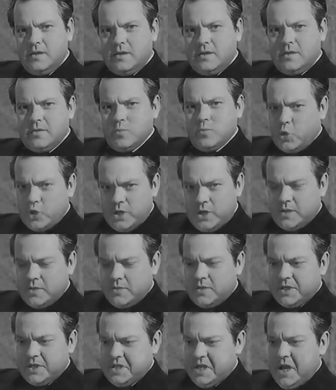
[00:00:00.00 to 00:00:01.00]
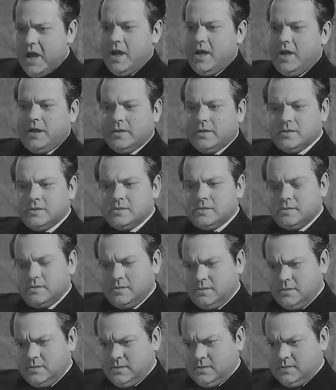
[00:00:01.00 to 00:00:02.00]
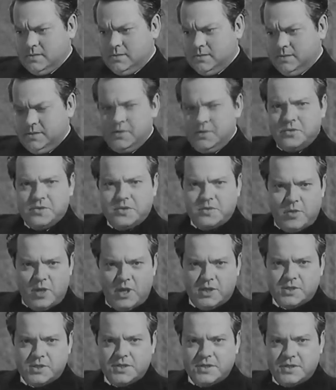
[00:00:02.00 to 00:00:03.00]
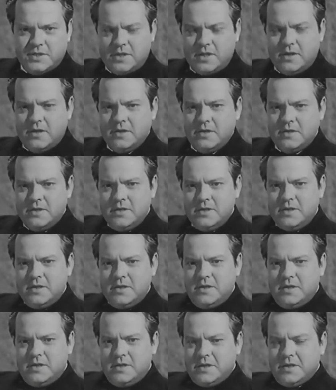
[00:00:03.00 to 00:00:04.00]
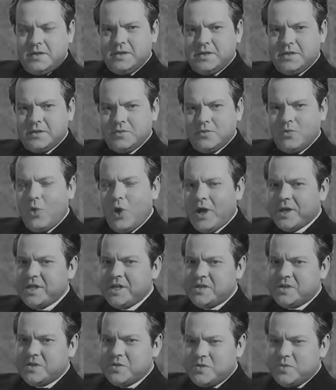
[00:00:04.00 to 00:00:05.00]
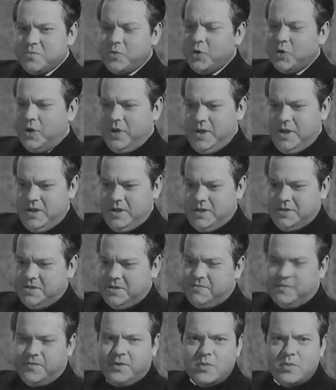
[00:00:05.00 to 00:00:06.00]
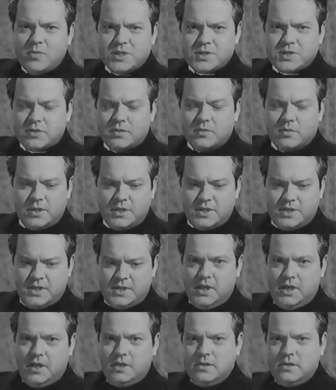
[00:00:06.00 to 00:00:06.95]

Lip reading: Bonito will die. And you can imagine that our little Juanito, the boy, is very miserable indeed